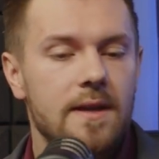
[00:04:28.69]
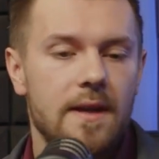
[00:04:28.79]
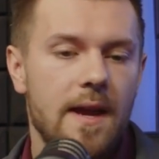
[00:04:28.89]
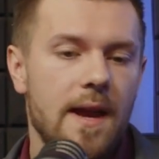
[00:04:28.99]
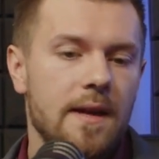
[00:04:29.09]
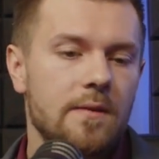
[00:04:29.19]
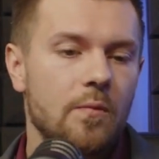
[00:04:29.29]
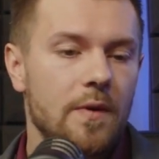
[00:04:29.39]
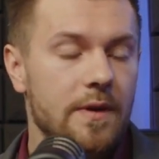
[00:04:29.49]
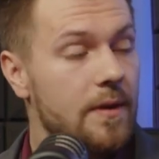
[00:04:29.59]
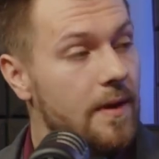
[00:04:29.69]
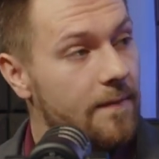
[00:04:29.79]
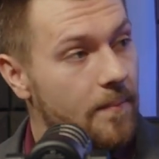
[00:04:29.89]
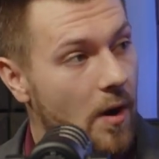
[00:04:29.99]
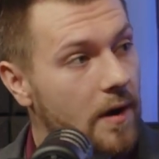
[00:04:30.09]
And with if
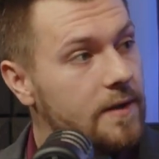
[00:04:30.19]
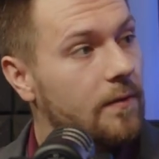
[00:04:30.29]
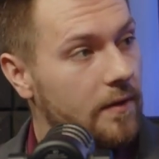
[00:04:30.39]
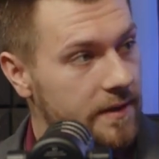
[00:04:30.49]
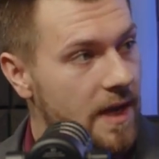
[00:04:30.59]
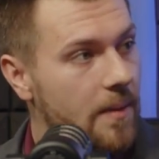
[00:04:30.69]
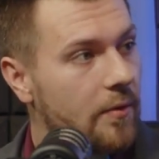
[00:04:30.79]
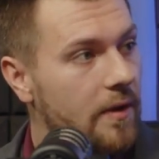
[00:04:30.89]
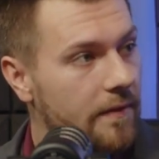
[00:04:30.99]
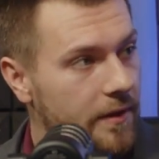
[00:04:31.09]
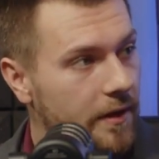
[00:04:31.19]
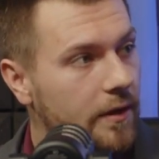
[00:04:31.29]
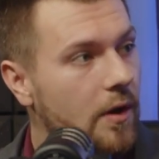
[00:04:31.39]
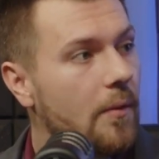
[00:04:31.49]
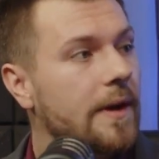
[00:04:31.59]
bonds, for example, if they're
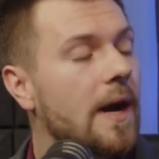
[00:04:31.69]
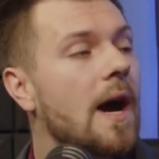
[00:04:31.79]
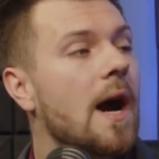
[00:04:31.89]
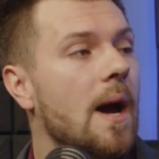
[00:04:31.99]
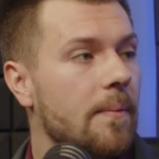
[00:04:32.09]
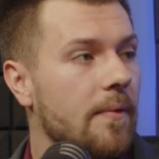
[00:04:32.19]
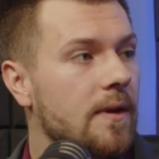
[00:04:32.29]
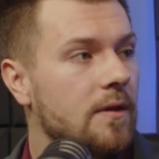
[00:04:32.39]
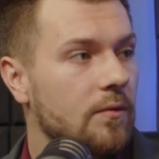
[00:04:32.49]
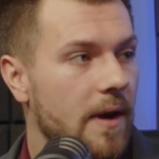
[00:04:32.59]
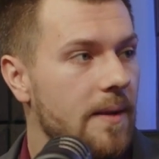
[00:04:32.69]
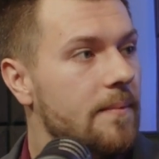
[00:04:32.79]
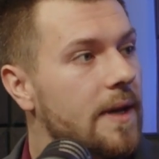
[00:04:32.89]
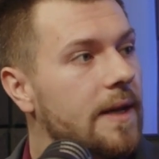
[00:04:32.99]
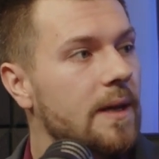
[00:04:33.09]
going up, right,
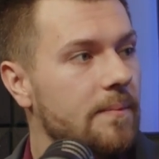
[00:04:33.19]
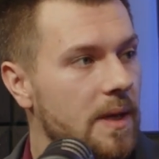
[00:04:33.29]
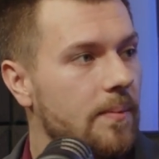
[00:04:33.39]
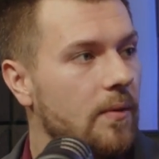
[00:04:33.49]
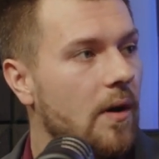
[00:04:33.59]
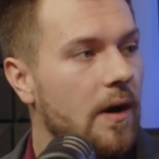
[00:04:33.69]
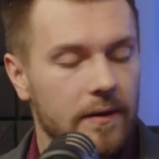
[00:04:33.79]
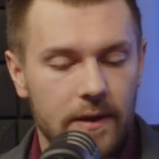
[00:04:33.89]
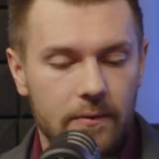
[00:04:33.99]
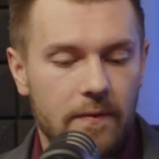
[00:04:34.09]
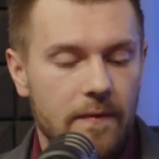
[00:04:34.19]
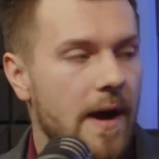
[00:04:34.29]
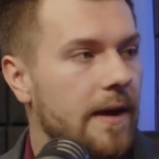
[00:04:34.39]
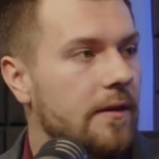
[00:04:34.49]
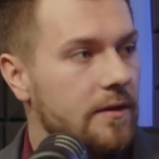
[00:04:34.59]
meaning people are
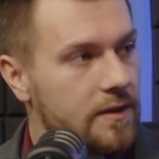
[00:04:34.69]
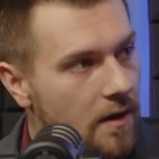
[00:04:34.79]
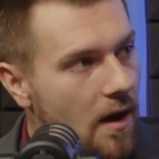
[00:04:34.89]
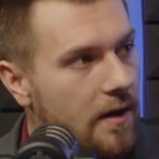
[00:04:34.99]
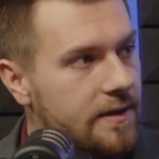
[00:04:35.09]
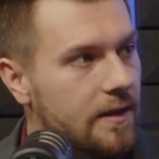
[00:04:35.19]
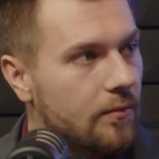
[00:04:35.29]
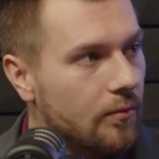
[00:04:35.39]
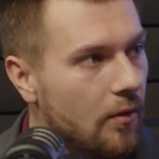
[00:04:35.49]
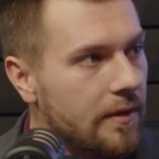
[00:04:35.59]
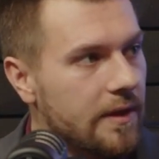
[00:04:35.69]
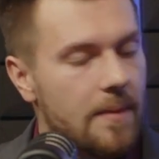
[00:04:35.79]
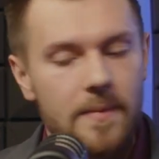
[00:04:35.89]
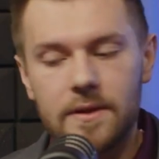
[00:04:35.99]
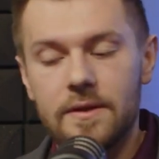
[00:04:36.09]
liquefying their stocks and rolling them
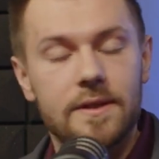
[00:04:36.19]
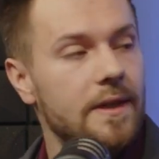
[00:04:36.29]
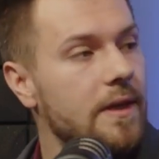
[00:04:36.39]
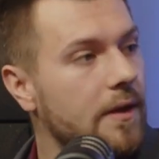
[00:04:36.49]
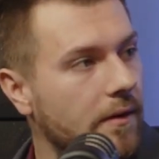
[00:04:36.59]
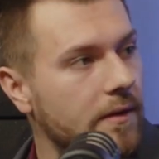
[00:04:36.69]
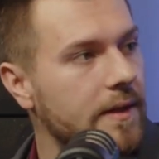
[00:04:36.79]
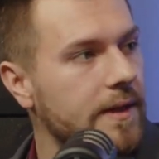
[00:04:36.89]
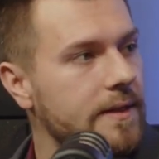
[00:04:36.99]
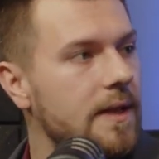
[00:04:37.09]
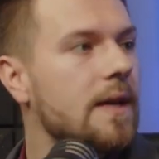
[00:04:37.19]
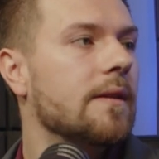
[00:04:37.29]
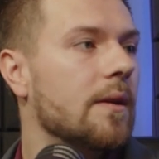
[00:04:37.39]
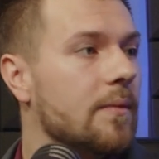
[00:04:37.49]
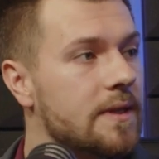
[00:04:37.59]
into securities, then
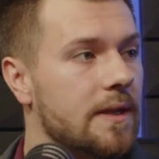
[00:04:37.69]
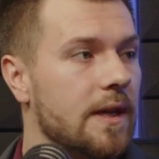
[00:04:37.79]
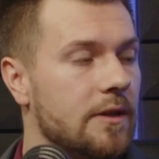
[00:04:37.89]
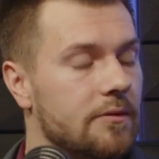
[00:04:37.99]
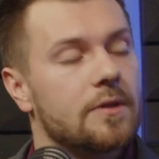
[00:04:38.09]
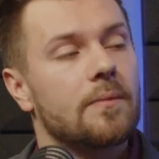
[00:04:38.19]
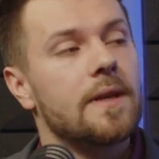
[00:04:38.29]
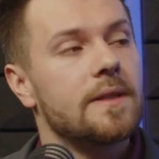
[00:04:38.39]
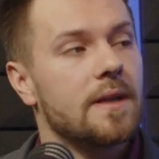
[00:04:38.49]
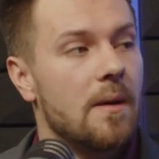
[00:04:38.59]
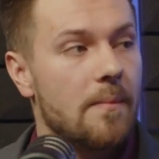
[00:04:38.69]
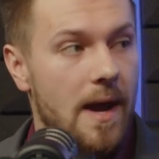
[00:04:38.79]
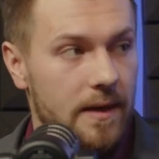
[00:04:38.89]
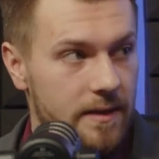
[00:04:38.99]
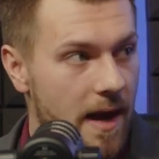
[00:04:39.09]
we see interest rates come
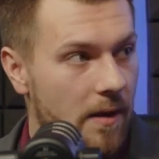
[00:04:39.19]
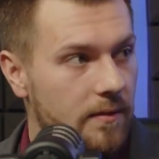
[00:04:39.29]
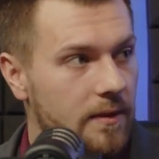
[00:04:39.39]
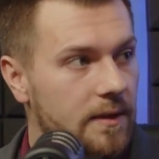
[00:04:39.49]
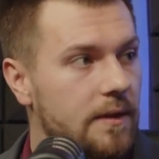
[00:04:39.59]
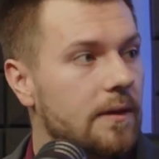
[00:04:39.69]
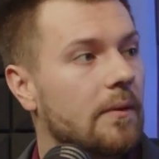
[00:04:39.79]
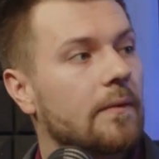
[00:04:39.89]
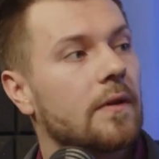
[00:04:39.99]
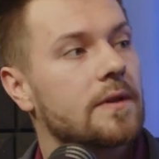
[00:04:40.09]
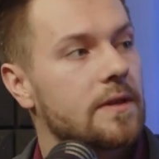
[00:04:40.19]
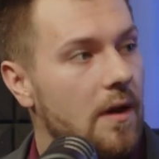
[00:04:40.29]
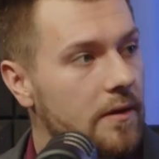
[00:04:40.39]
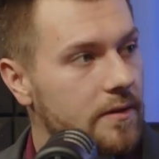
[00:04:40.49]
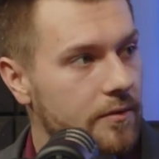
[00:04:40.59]
back down. The reverse is
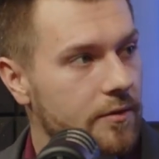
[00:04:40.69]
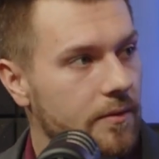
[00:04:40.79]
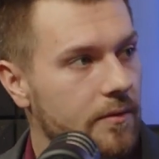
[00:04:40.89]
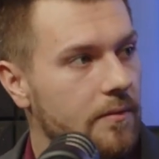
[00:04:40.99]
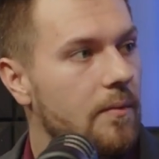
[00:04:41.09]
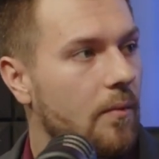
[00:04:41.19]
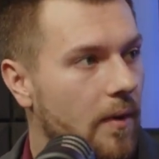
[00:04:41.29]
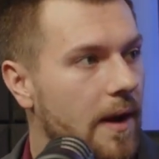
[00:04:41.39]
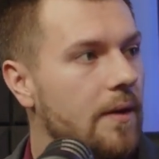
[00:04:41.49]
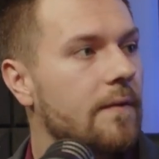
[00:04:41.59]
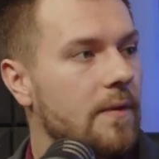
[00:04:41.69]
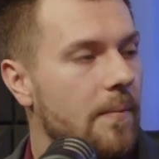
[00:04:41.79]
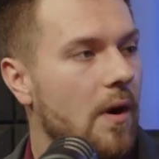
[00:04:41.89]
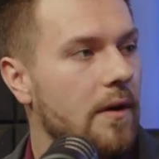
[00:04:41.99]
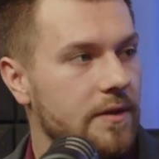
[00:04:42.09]
also true, right? If the
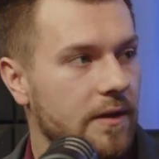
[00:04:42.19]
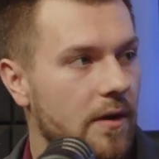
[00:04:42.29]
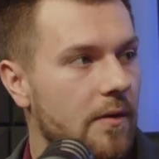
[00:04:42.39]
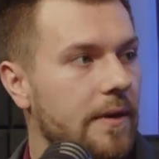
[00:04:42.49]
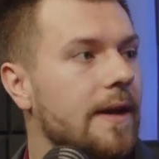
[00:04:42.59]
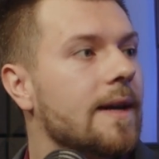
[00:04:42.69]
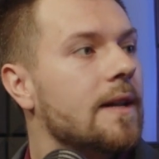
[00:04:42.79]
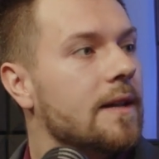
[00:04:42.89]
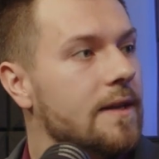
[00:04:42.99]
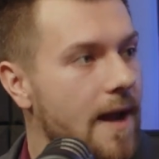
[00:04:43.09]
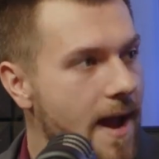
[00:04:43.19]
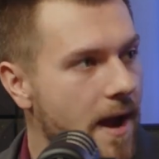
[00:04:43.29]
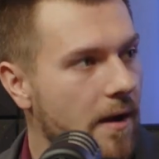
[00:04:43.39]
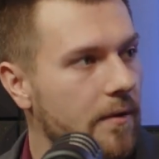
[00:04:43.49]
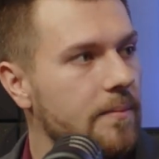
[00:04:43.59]
bonds are going
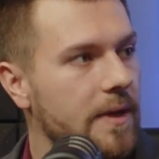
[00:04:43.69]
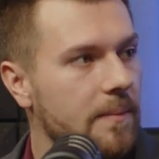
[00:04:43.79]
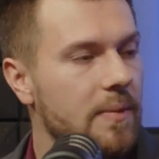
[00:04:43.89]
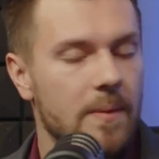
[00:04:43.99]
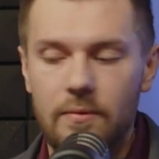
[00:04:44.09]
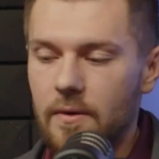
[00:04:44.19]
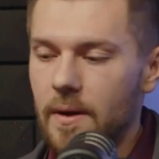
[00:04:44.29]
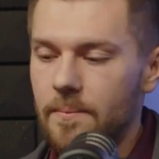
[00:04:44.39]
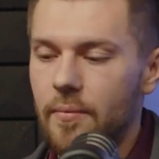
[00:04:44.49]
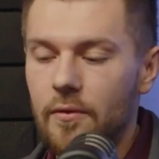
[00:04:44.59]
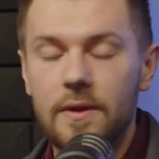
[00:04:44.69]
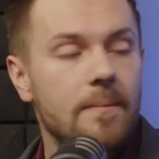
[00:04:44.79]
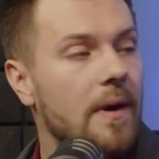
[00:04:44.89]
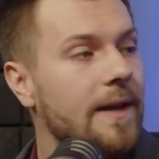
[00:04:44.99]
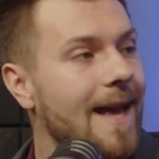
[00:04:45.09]
down, meaning people are pulling
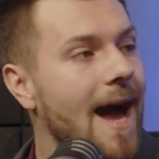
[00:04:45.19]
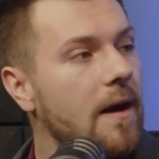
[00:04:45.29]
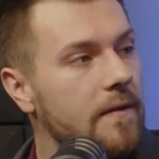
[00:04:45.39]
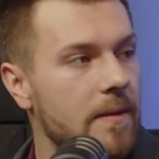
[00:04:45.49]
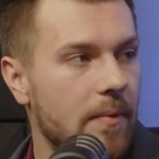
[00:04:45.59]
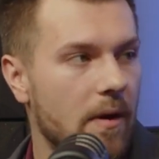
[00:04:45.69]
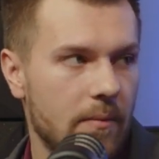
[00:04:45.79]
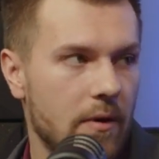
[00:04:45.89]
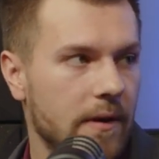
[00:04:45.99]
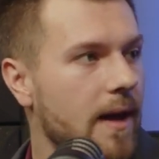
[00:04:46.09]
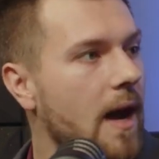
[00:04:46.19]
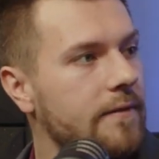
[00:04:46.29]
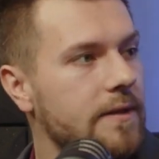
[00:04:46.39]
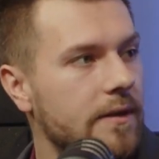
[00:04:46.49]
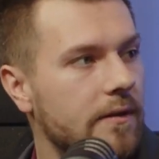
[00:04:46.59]
money out of the bond market, out of
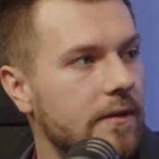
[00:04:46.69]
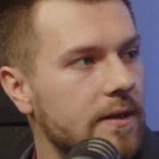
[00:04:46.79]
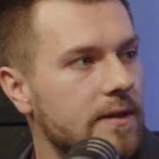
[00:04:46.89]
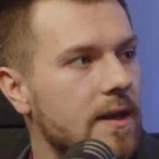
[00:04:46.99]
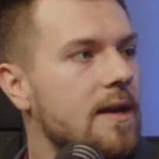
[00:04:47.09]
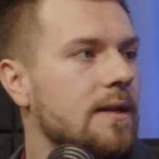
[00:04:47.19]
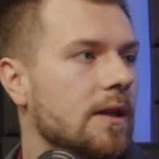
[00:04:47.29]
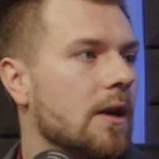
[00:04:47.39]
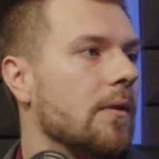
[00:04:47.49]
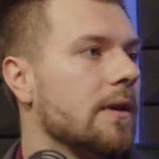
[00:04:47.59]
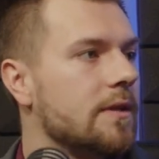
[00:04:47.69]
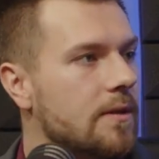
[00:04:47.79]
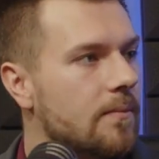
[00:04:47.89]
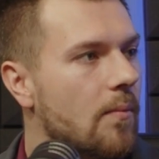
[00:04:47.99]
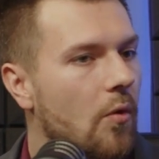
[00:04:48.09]
securities, and going into
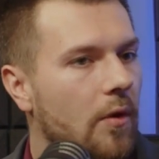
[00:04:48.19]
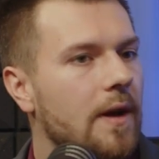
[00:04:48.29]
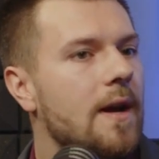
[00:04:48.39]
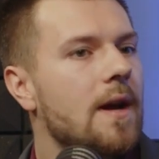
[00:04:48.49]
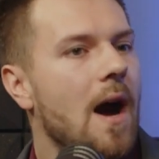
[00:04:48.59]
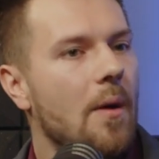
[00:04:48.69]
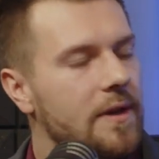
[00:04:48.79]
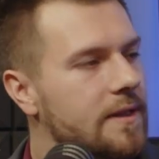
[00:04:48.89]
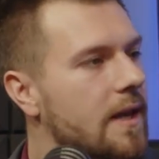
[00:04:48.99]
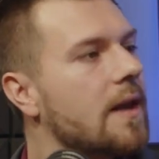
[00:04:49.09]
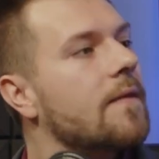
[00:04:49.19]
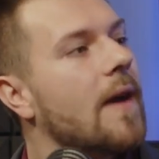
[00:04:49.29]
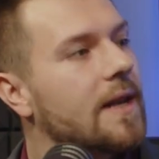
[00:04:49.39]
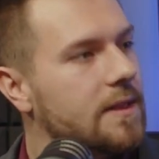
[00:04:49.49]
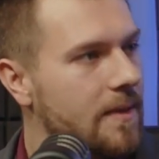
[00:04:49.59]
more, I want to say,
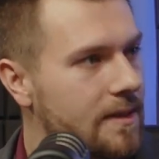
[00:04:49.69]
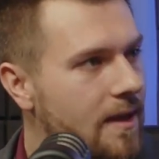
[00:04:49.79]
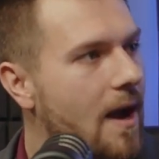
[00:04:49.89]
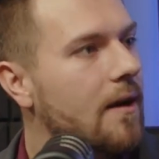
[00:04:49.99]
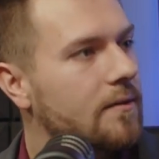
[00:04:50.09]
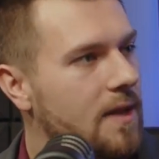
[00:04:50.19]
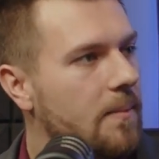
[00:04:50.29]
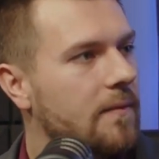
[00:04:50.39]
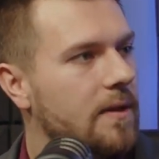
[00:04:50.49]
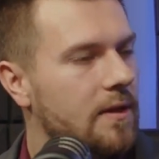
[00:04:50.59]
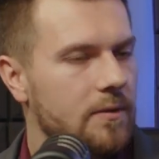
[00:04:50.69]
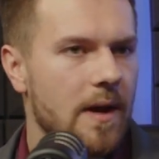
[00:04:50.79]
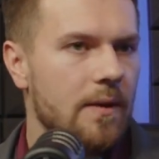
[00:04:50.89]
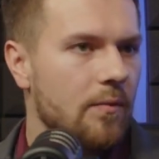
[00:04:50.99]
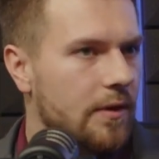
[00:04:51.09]
investment style type of deals,
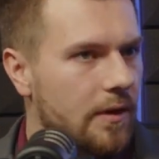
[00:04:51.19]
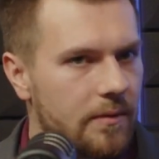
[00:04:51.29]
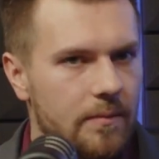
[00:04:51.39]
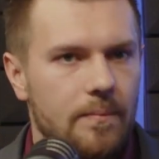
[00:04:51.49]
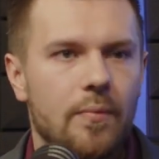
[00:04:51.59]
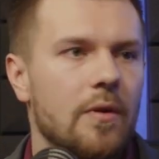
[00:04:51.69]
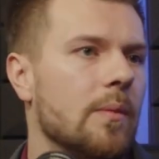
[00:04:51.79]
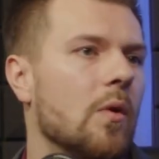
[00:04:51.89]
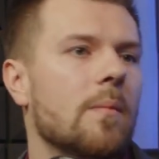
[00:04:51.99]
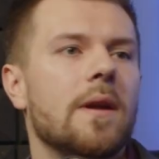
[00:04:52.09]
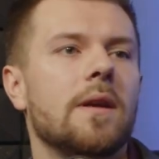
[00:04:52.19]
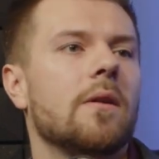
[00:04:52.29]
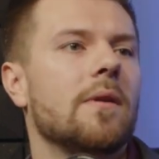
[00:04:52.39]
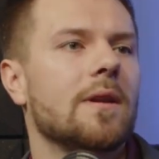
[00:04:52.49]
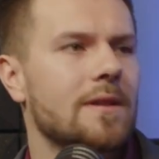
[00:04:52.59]
right, where you're pulling more money and
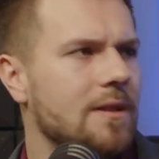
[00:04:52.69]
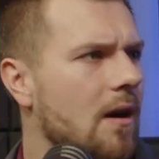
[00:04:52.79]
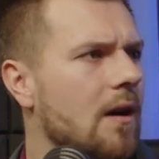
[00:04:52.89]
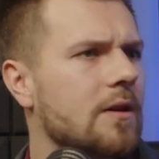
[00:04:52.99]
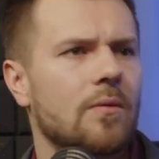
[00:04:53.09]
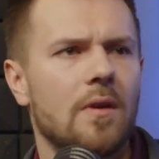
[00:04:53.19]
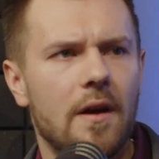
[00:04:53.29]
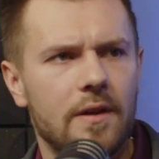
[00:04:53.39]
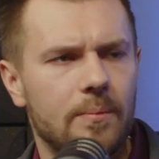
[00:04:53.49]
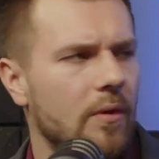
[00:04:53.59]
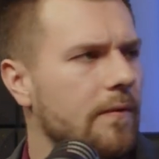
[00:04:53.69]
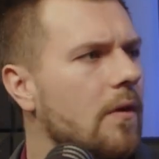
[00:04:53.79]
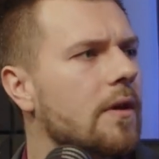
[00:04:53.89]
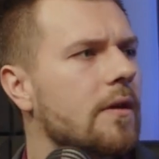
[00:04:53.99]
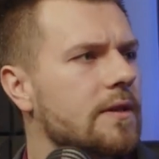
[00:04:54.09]
going into stocks or other
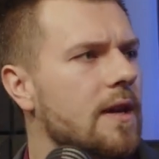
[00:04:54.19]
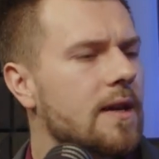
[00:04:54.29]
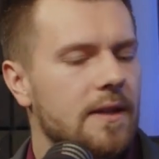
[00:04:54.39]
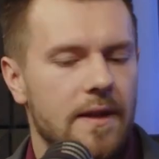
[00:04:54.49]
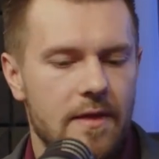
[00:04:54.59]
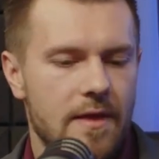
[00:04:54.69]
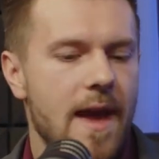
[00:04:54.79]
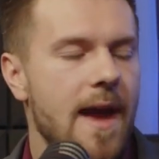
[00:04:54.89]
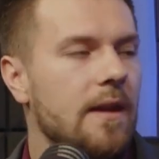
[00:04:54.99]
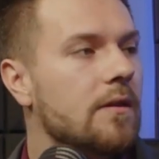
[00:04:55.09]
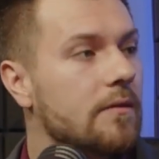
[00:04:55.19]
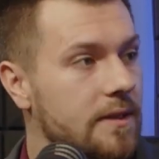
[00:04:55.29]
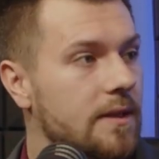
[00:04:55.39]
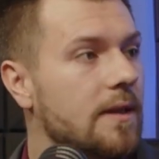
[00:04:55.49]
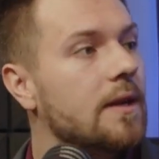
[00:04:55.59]
portfolios, then you'll
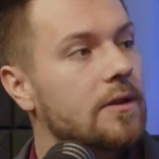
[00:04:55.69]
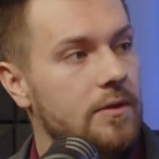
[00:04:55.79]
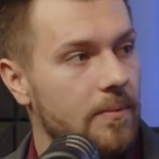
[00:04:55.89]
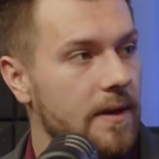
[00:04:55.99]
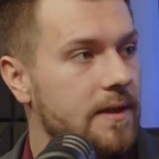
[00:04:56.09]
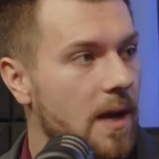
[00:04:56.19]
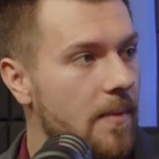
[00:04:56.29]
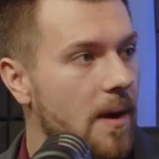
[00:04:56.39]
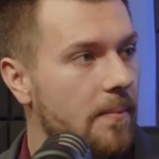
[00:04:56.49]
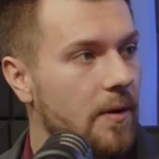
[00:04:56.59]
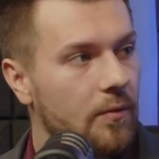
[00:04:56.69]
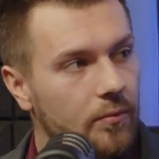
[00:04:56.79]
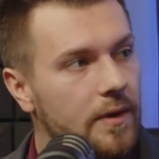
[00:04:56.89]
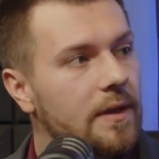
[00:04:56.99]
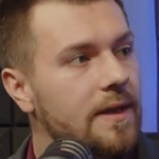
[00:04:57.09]
see interest rates come up. But
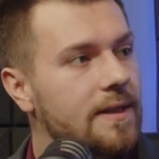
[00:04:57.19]
really, right.